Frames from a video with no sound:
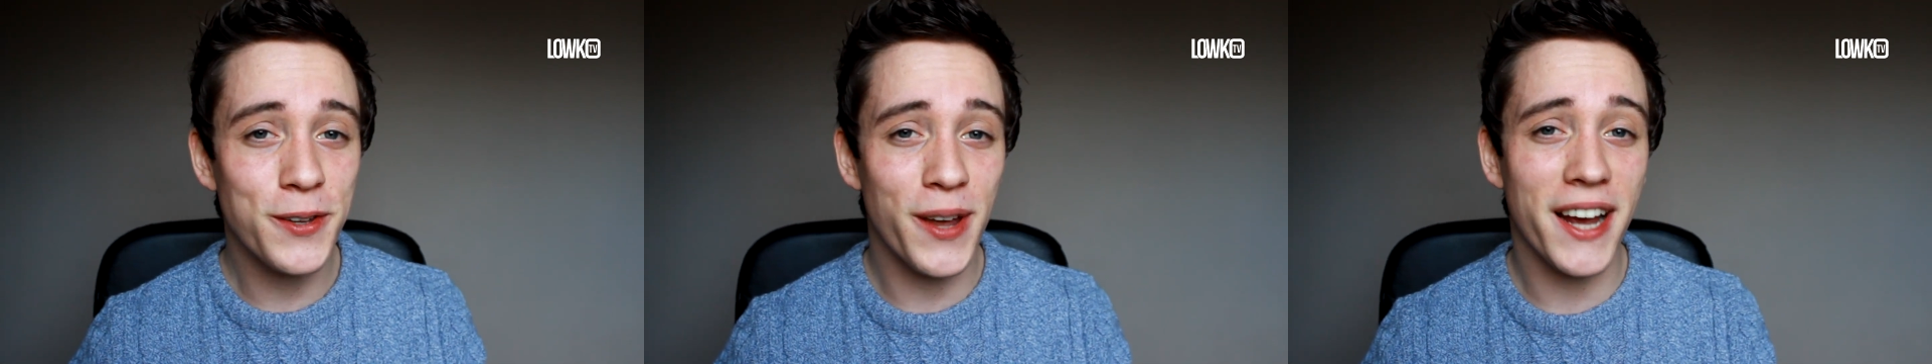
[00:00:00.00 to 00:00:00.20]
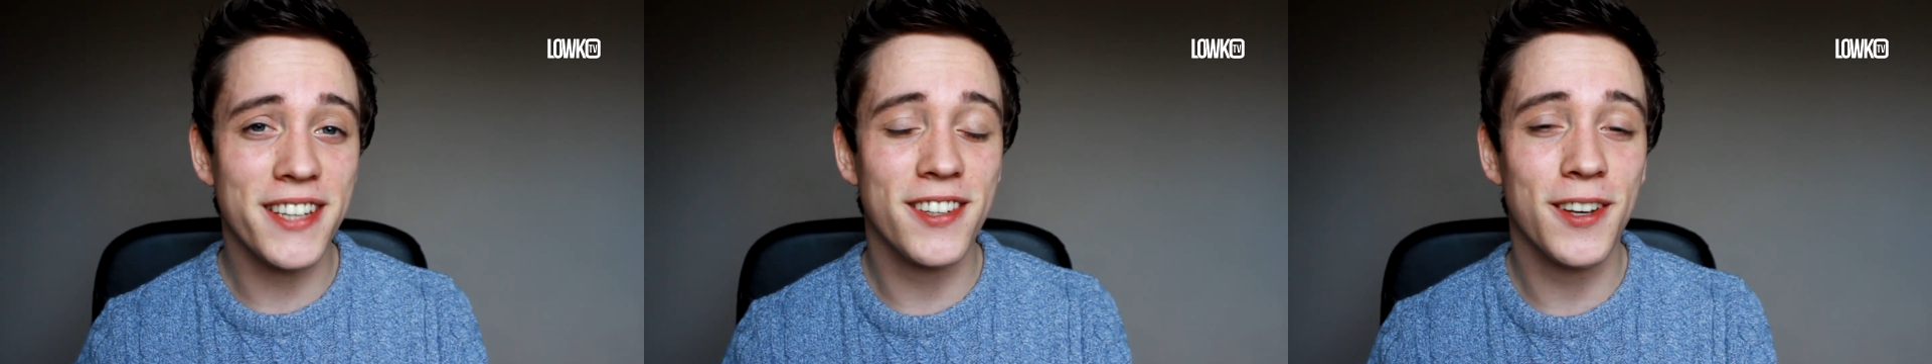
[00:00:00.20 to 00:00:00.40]

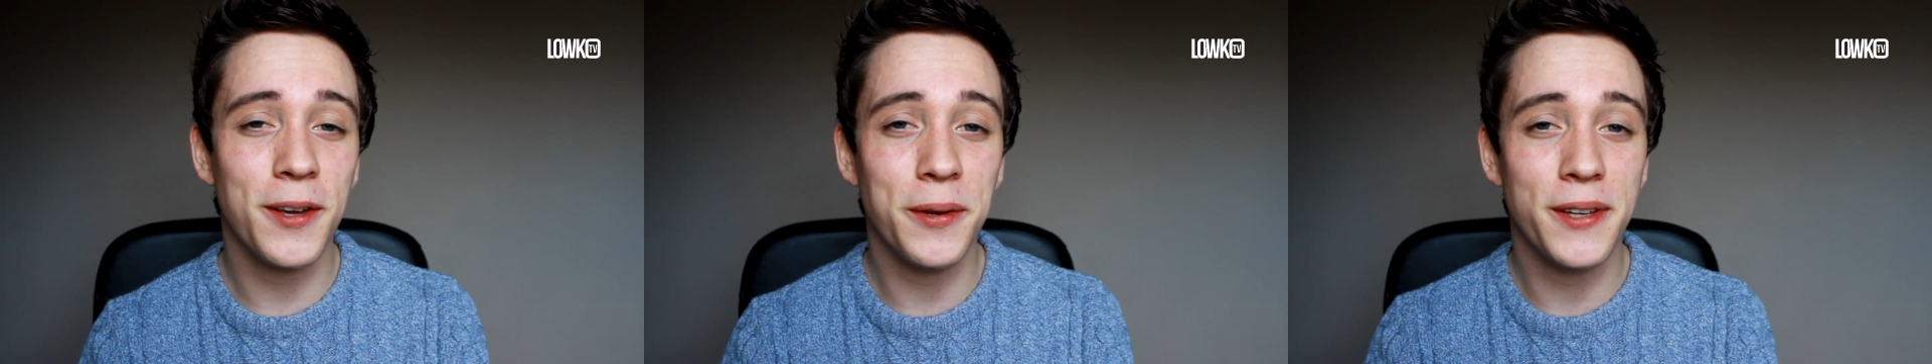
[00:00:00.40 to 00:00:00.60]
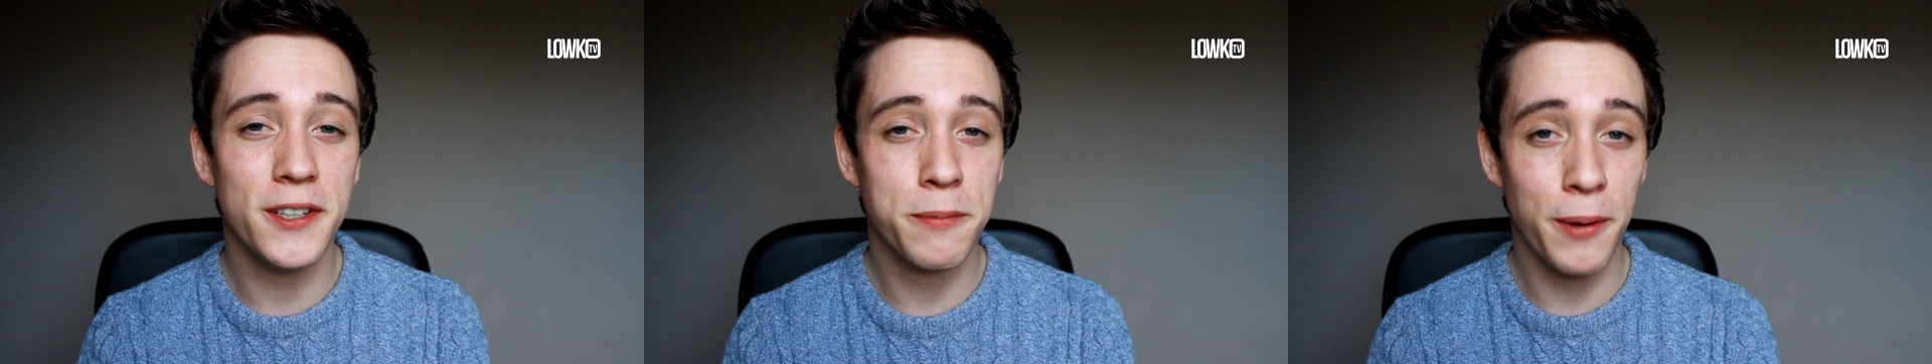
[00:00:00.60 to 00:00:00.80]
to
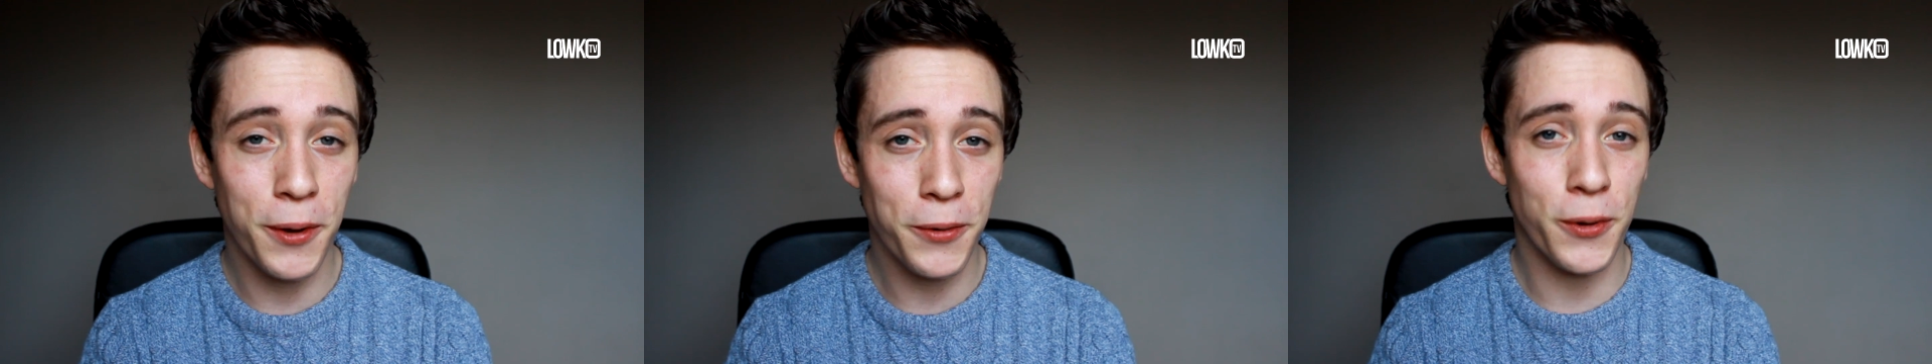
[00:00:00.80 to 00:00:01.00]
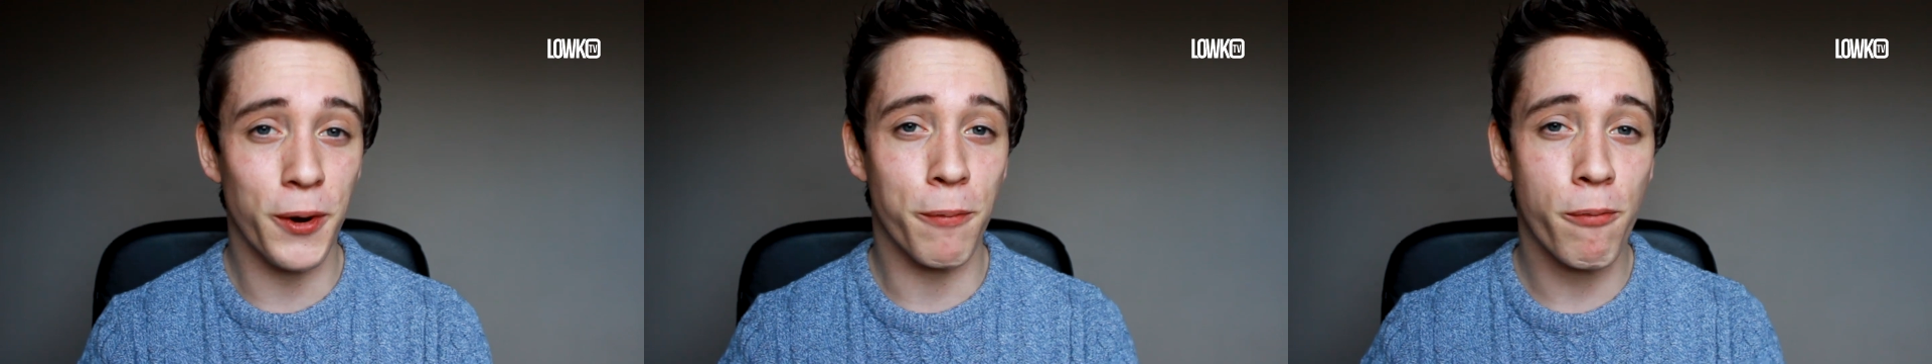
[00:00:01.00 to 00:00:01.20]
execute this
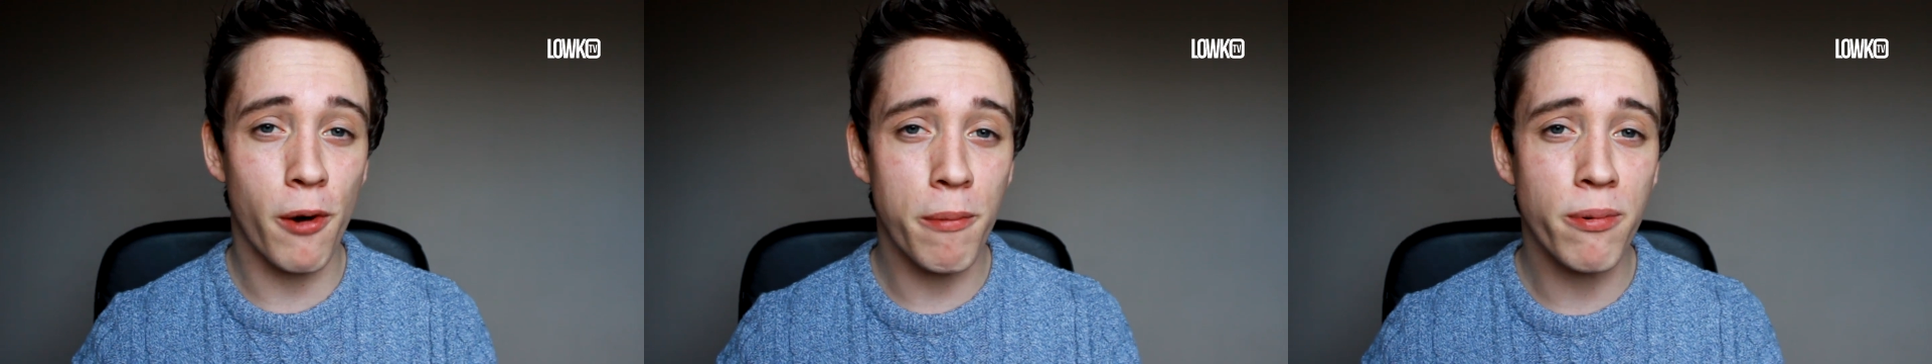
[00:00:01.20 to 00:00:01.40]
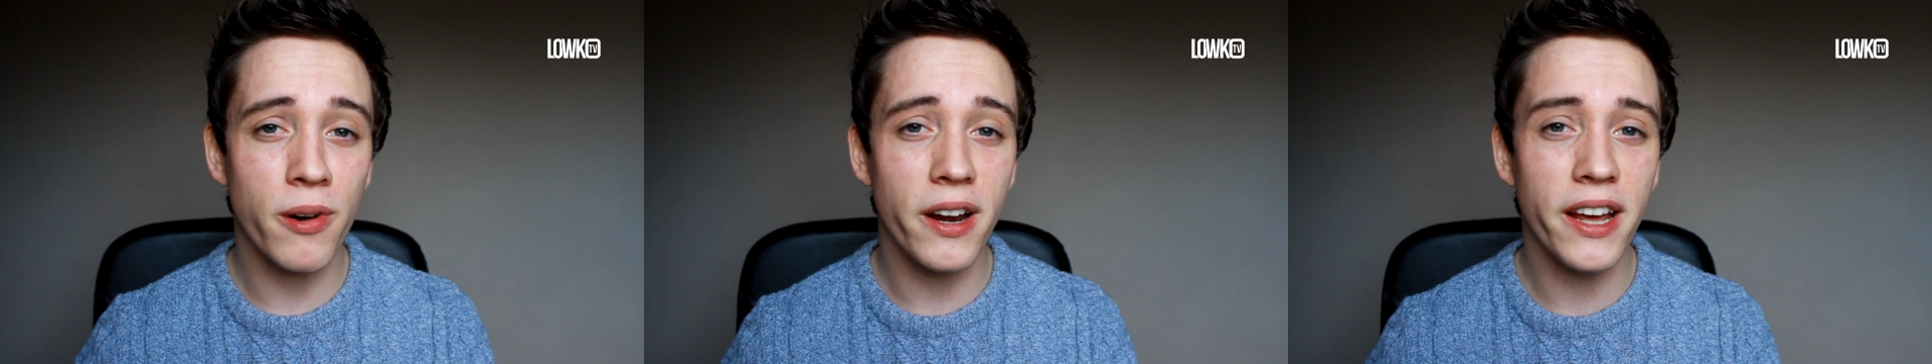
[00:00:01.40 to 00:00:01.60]
build order
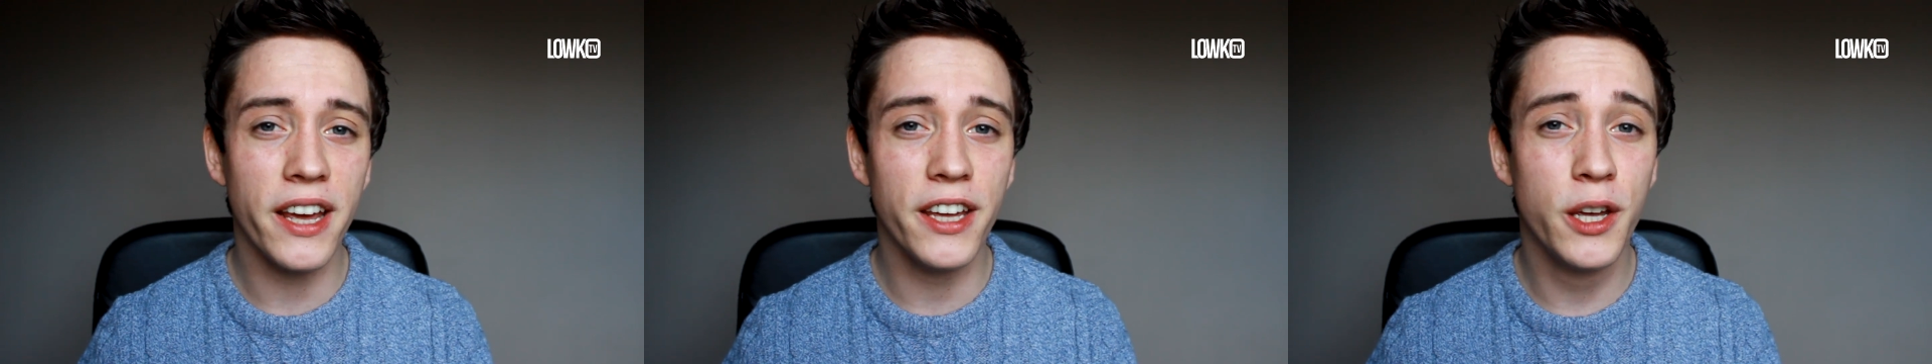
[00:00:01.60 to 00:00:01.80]
properly,